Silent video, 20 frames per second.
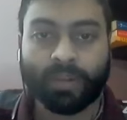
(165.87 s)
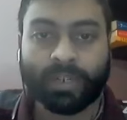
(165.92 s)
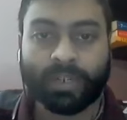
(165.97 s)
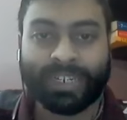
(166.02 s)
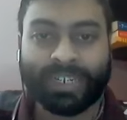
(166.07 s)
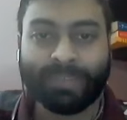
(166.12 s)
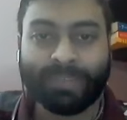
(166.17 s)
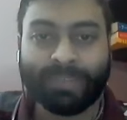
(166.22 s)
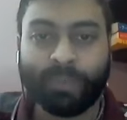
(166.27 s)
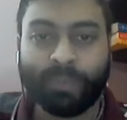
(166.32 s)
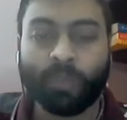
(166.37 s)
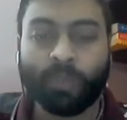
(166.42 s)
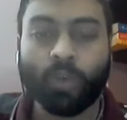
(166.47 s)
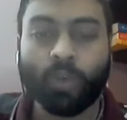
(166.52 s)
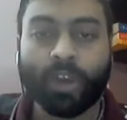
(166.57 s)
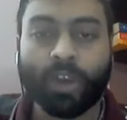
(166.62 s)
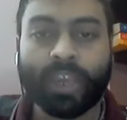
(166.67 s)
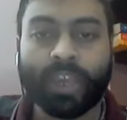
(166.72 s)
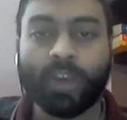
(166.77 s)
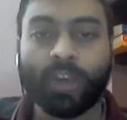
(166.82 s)
deeply
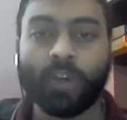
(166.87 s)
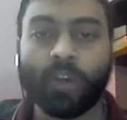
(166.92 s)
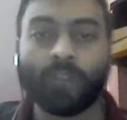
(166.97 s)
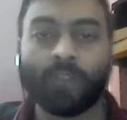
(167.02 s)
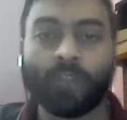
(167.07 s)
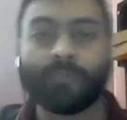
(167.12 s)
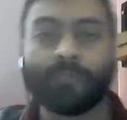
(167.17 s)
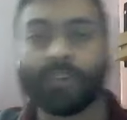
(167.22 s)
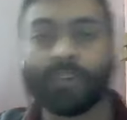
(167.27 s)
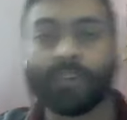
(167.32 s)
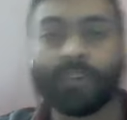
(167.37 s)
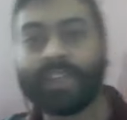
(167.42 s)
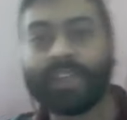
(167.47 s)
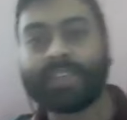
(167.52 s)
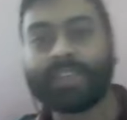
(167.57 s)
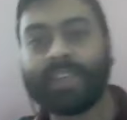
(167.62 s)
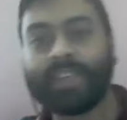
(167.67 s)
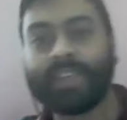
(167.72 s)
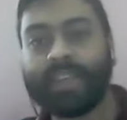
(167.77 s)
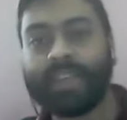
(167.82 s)
working on
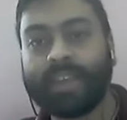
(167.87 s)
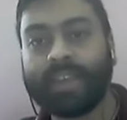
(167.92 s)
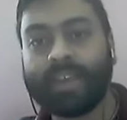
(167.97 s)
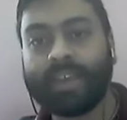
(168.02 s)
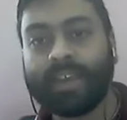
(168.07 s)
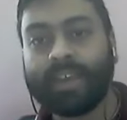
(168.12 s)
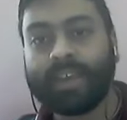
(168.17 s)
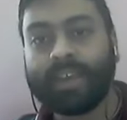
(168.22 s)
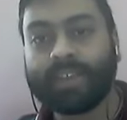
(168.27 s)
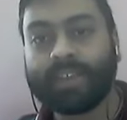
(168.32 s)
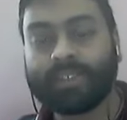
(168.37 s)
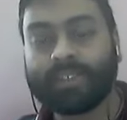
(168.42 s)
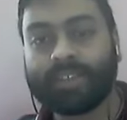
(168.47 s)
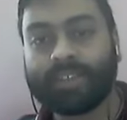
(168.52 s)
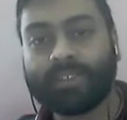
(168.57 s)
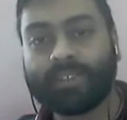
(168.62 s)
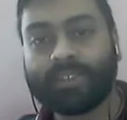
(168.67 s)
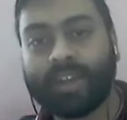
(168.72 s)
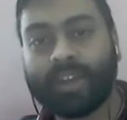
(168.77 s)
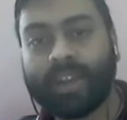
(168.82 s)
fundraising,
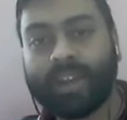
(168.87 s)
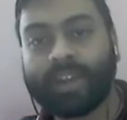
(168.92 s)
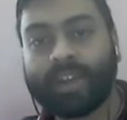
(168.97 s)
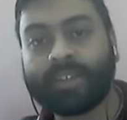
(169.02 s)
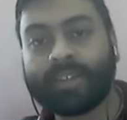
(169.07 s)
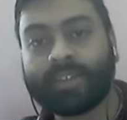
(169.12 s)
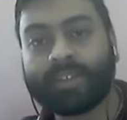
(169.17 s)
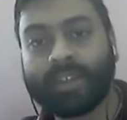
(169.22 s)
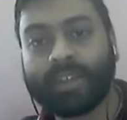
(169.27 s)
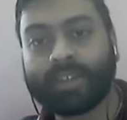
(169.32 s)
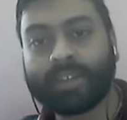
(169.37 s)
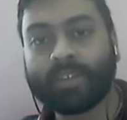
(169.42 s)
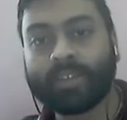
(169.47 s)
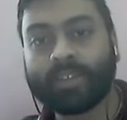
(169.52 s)
etc., and other tech.